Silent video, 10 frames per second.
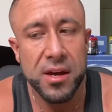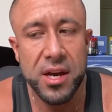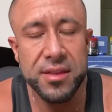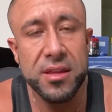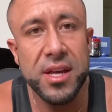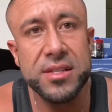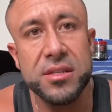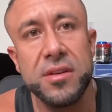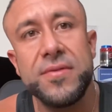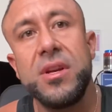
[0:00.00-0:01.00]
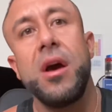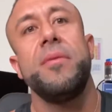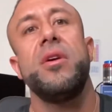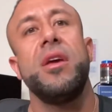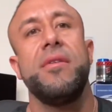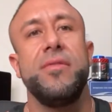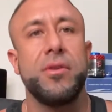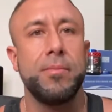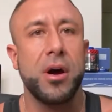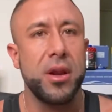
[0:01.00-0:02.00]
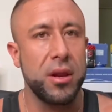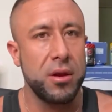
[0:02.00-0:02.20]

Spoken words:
I think that's enough time to give your body